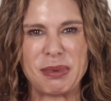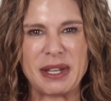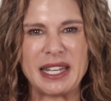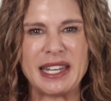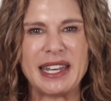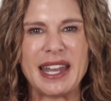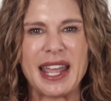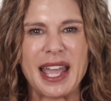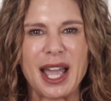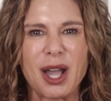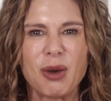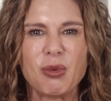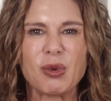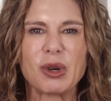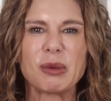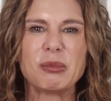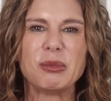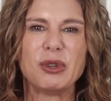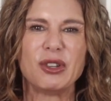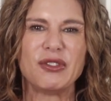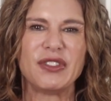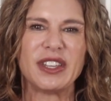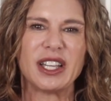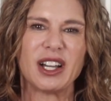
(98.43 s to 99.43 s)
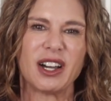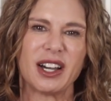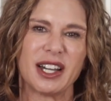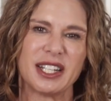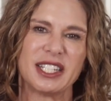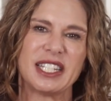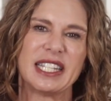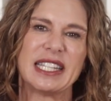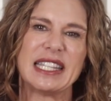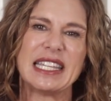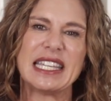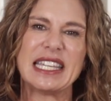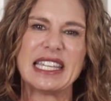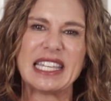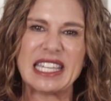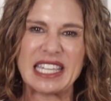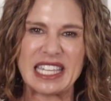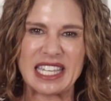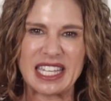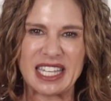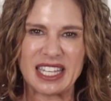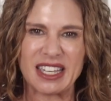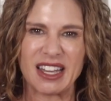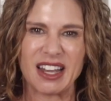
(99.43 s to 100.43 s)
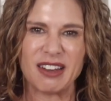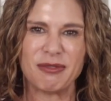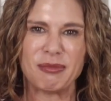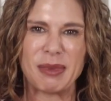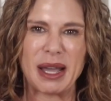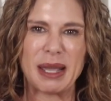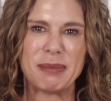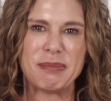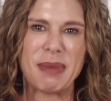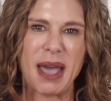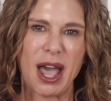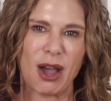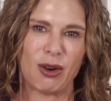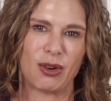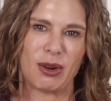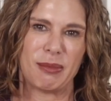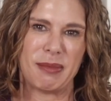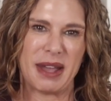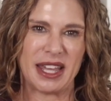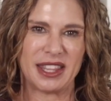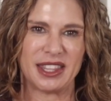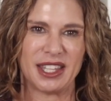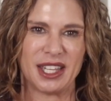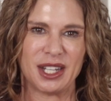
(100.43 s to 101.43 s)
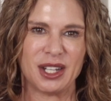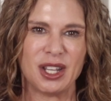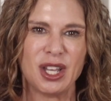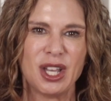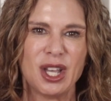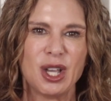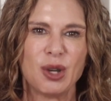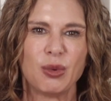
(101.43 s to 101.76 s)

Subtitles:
but now we're moving on to the E of my power method,